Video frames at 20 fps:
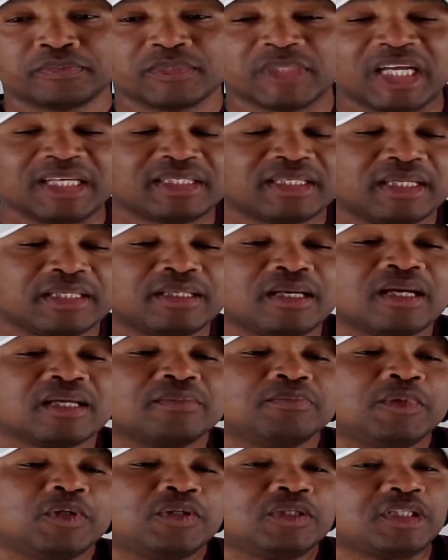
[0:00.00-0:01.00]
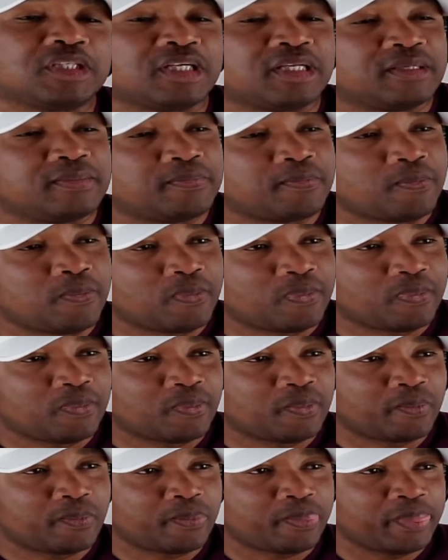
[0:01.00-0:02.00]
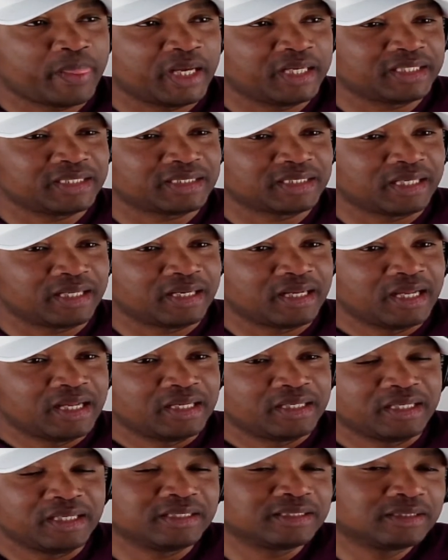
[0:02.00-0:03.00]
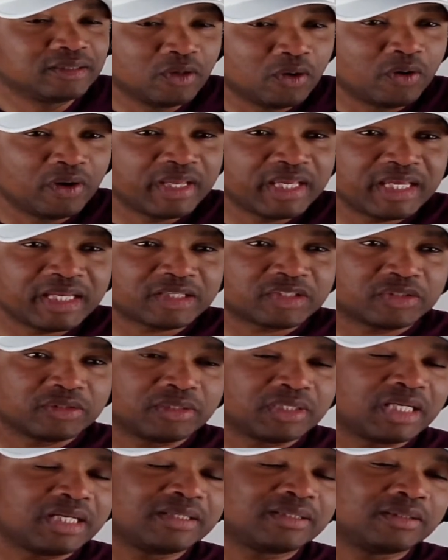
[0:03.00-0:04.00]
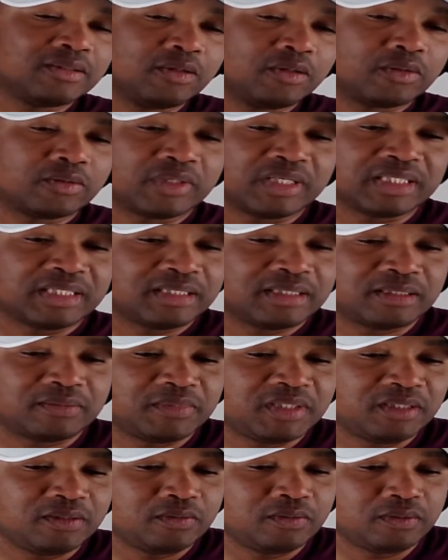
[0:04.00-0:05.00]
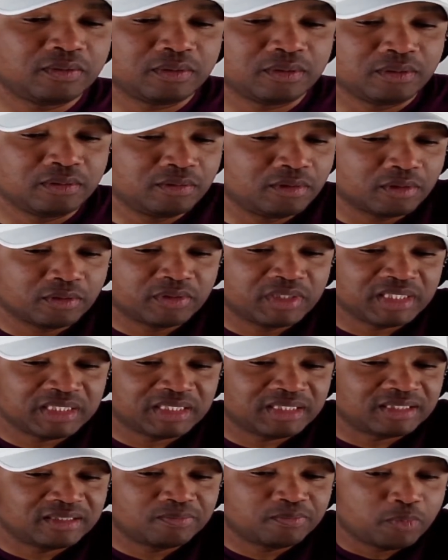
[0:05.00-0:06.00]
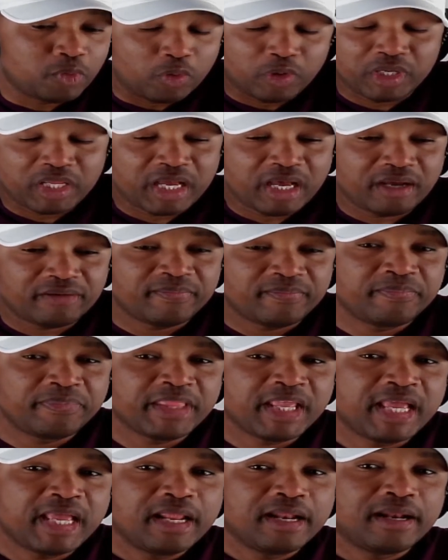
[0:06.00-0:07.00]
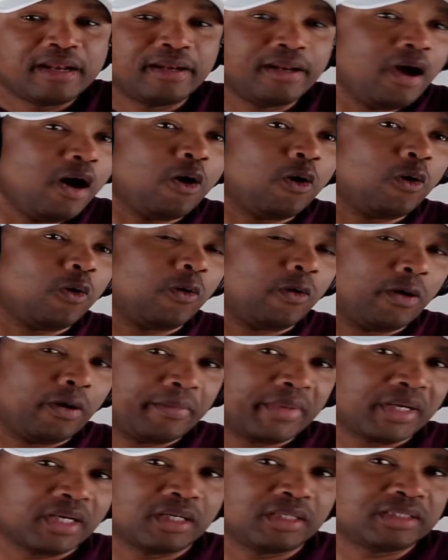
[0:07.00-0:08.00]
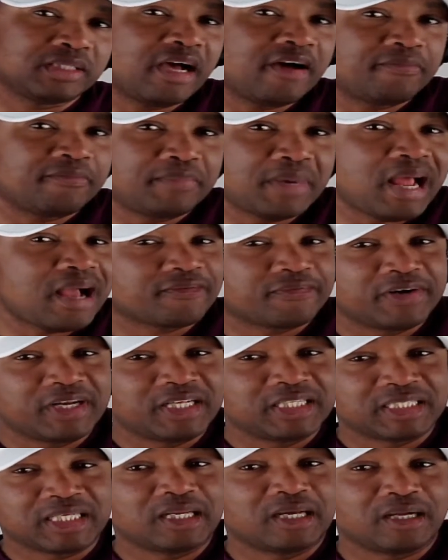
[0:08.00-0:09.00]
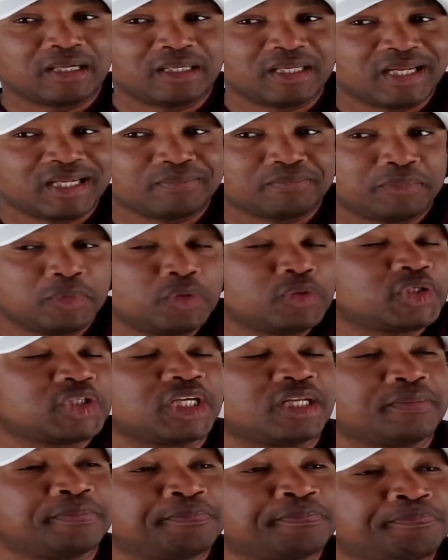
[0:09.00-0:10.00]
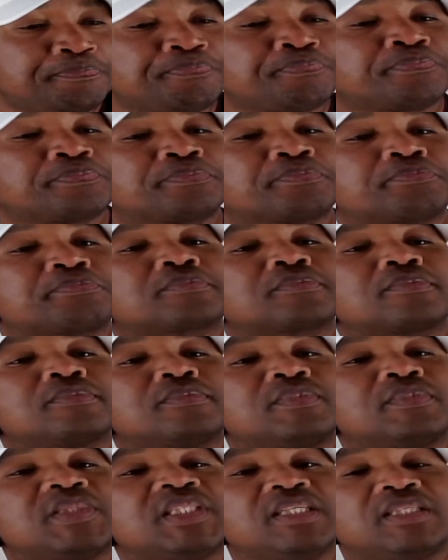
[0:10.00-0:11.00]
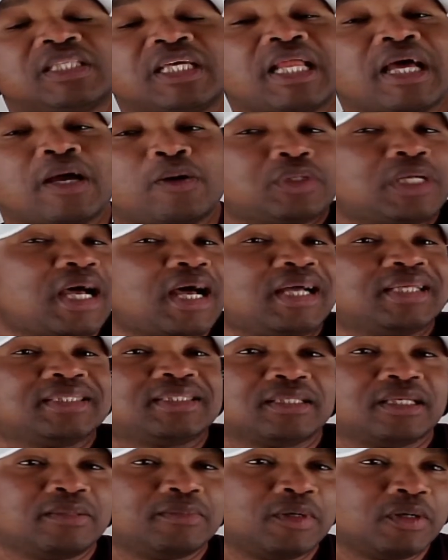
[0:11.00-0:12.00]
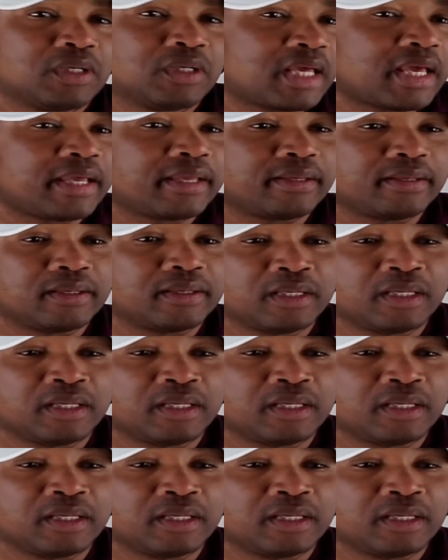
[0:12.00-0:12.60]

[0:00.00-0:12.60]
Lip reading: I say you're talking bullshit. You understand? There's no hate, there's no racism in you, no racist bone you have. No, because I have black friends and all that bullshit. Then I would ask him, okay,